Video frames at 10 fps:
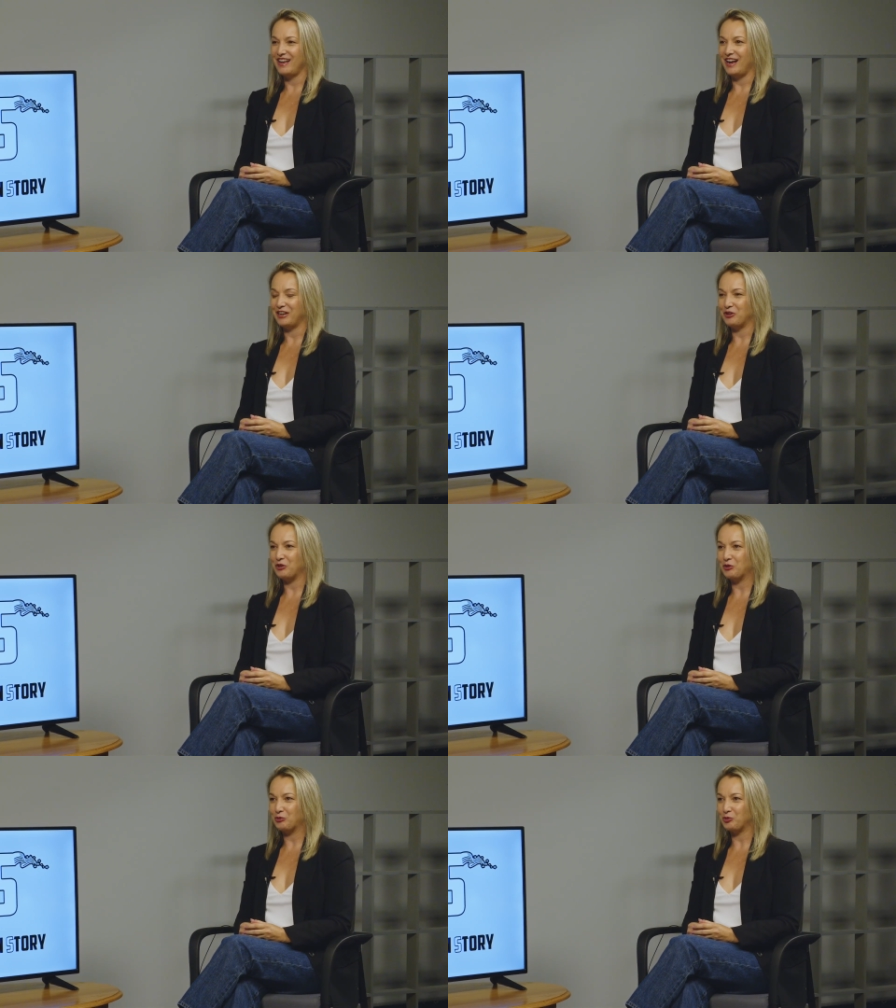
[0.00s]
I don't
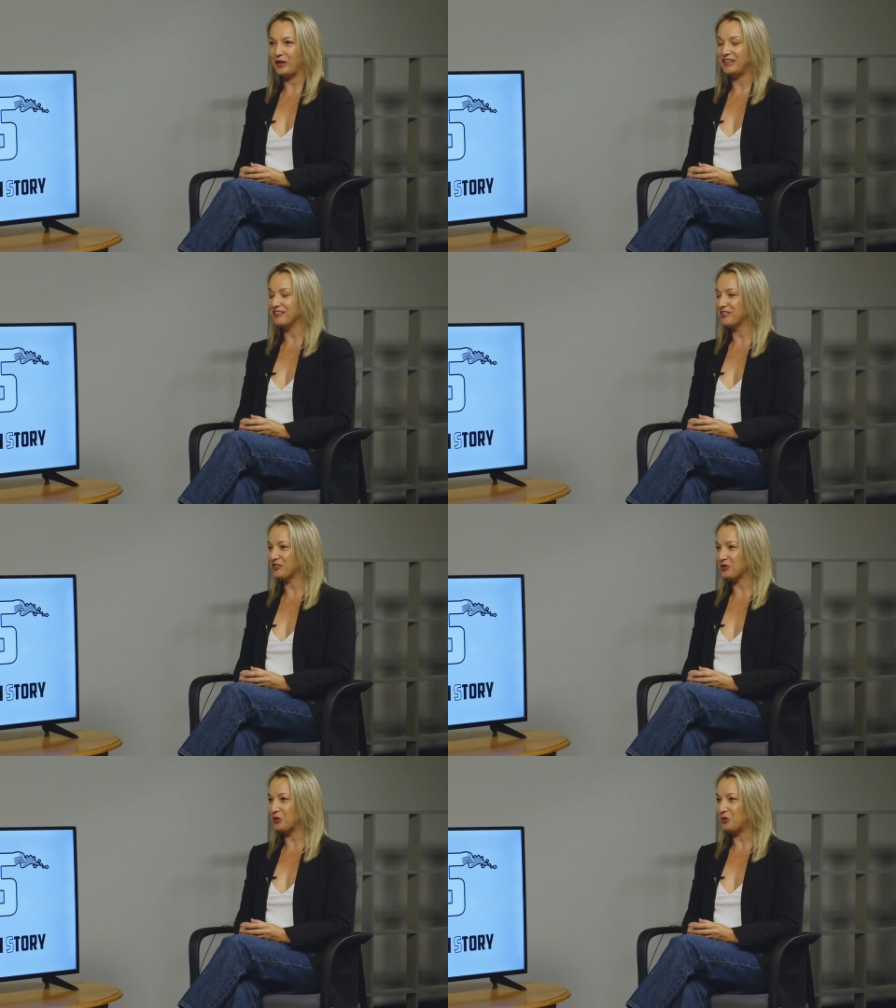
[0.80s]
know, 20 years
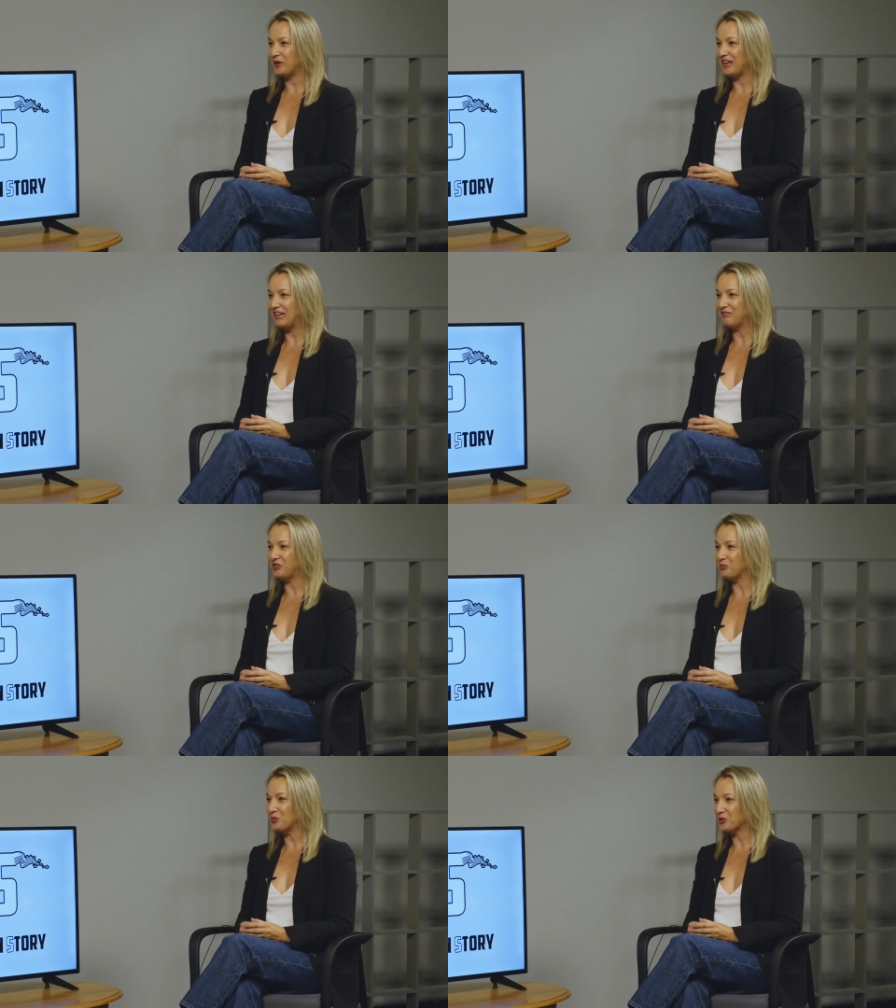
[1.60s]
ago when I lived
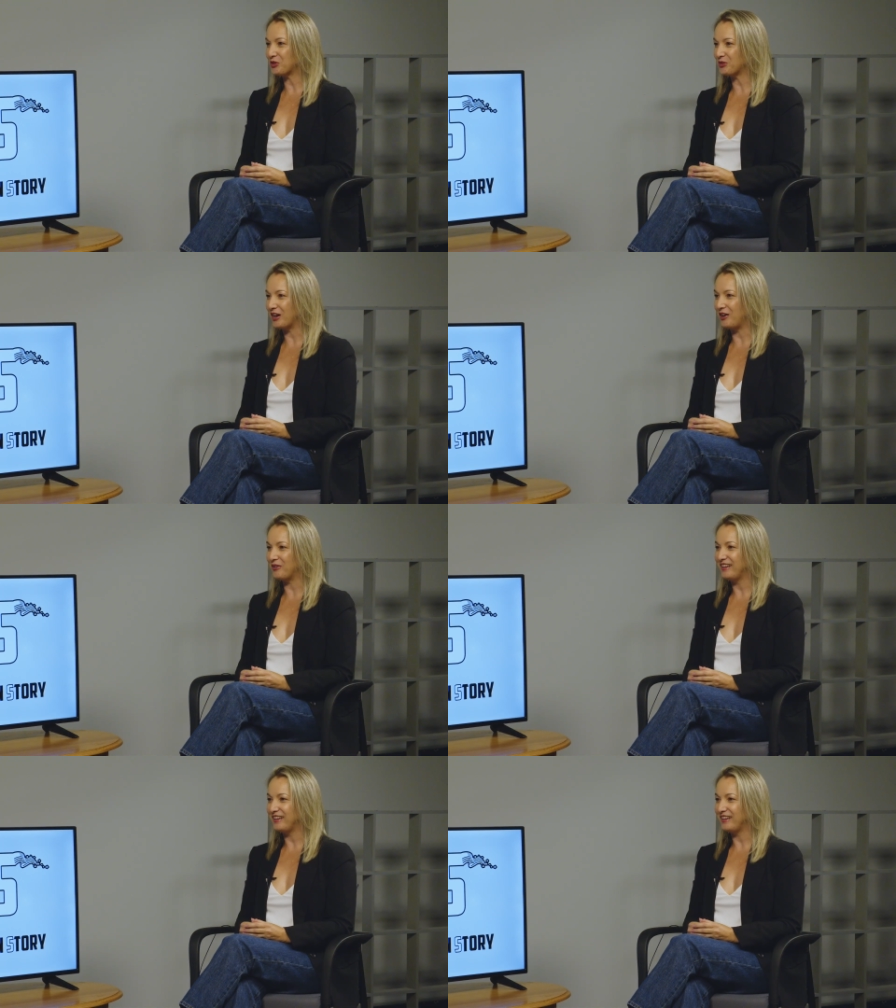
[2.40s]
in Portugal.